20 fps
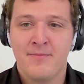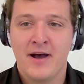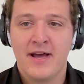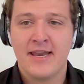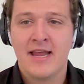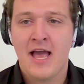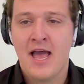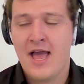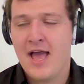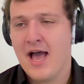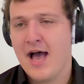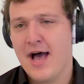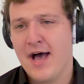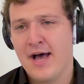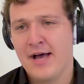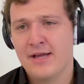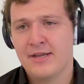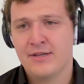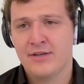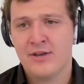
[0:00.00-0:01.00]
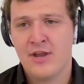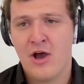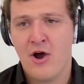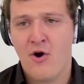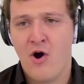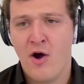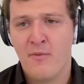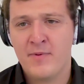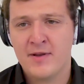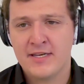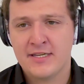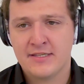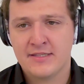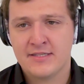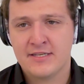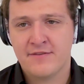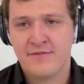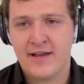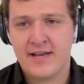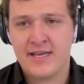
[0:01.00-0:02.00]
But uh, no, hoping to
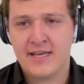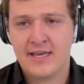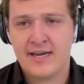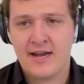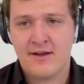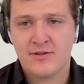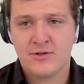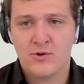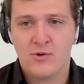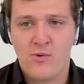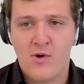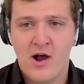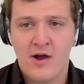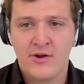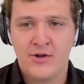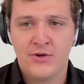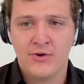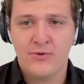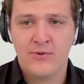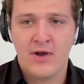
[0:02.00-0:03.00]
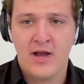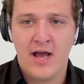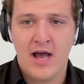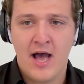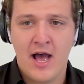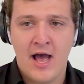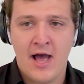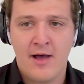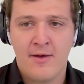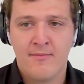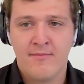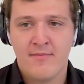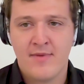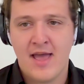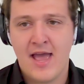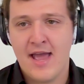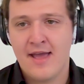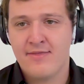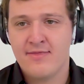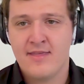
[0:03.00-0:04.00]
see if I can get out to Oahu um,
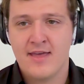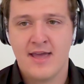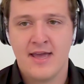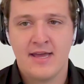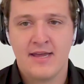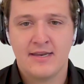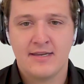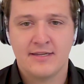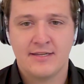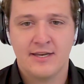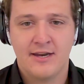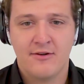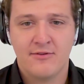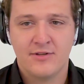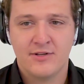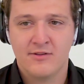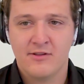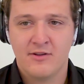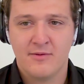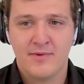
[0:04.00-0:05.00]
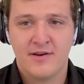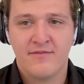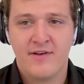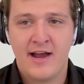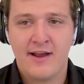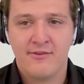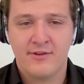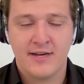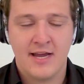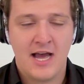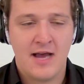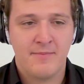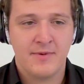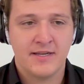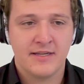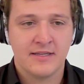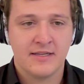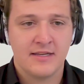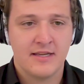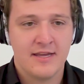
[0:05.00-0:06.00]
and then, you know, do a little bit of island
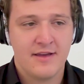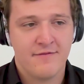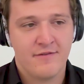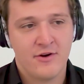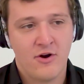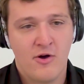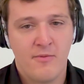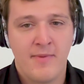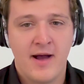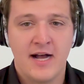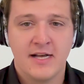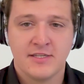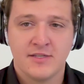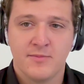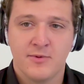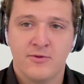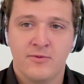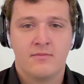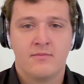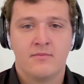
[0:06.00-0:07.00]
hopping if at all possible.